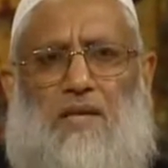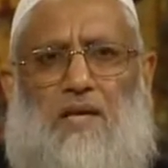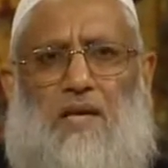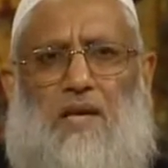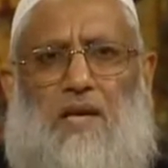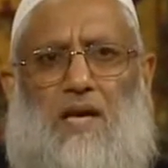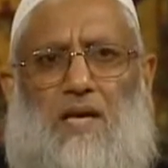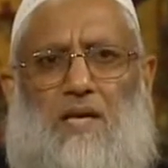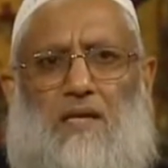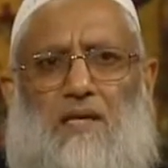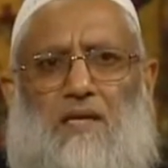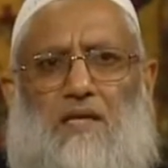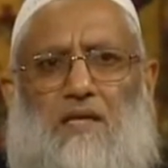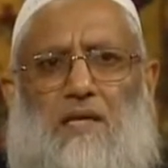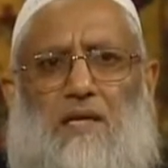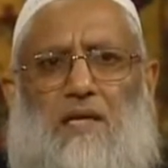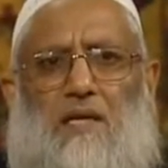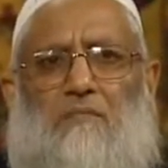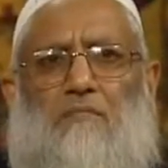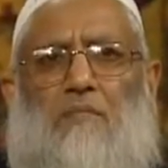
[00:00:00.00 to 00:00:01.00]
And
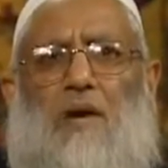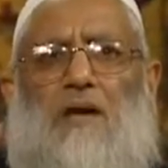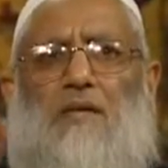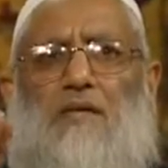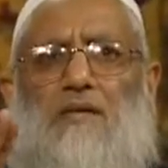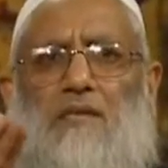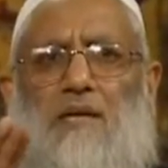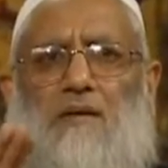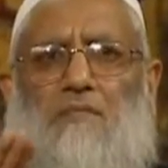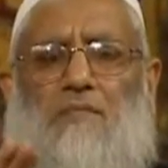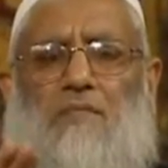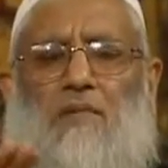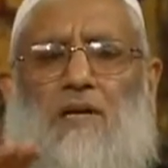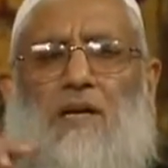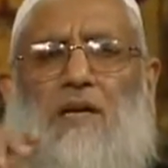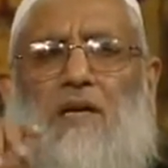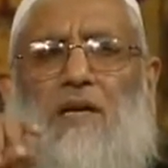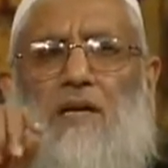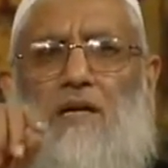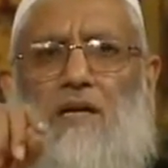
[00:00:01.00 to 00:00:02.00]
among them
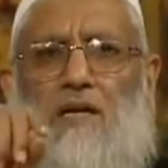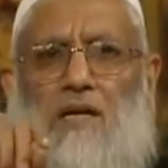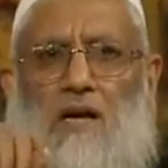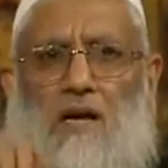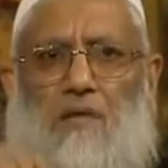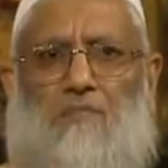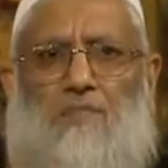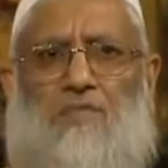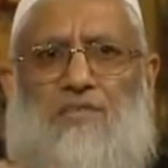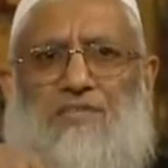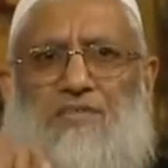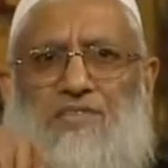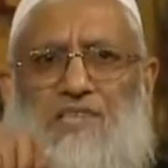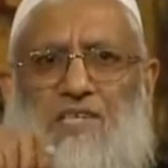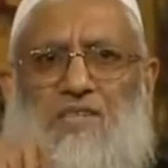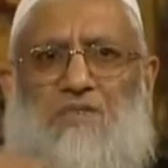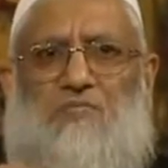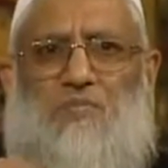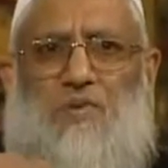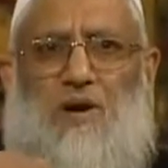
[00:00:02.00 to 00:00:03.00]
comes
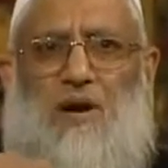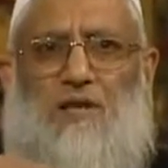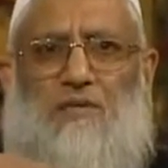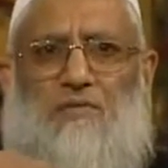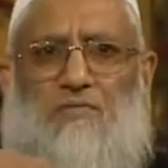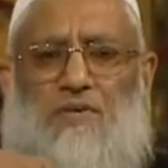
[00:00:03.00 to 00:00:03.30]
this branch,